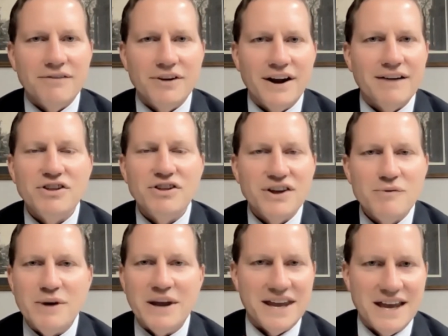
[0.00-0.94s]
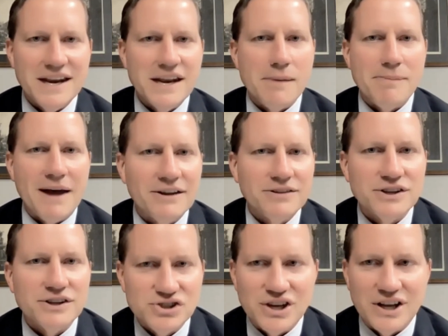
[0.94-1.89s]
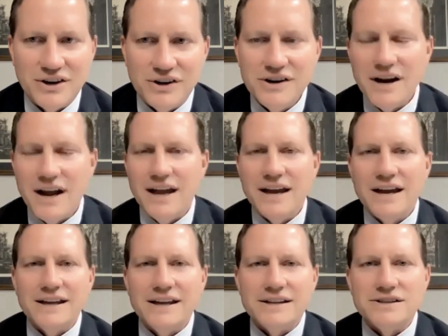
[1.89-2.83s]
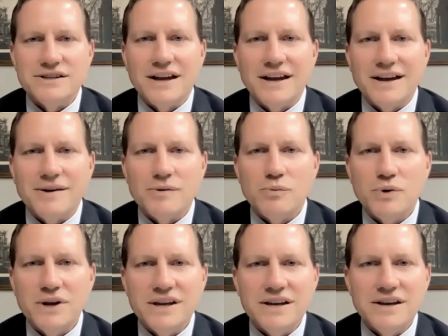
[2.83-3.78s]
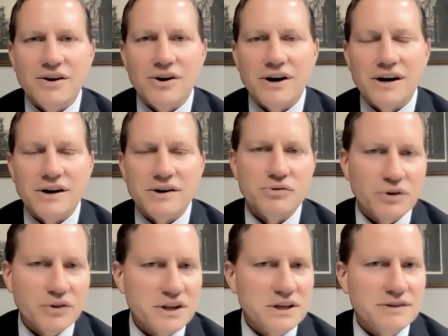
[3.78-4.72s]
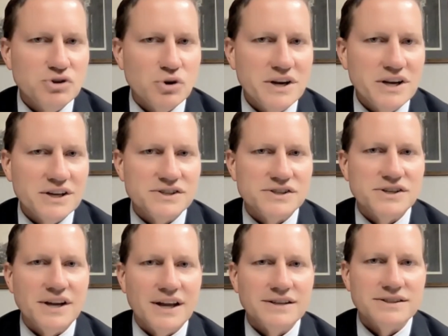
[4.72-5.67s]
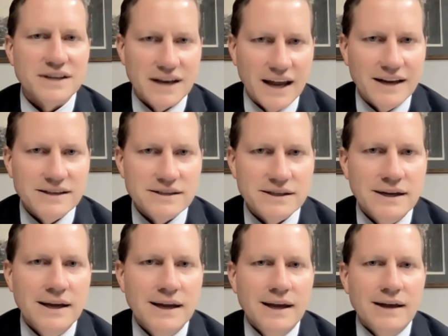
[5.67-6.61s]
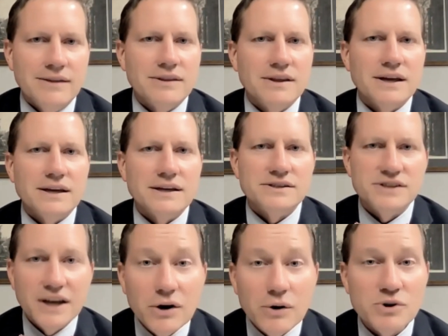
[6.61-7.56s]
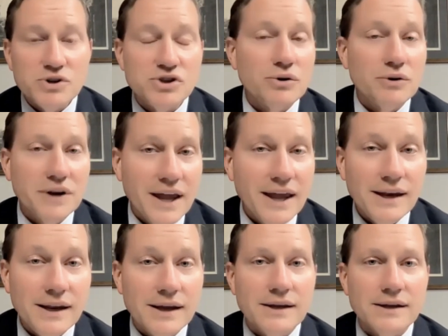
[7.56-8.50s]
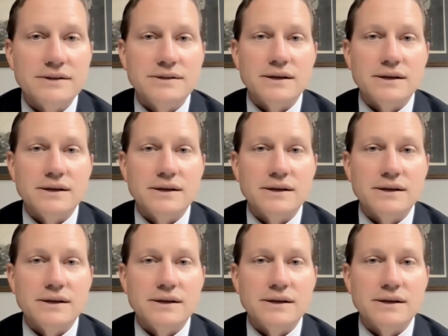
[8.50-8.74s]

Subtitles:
everything we can about the center, and we are thrilled that you've joined us tonight. The center was created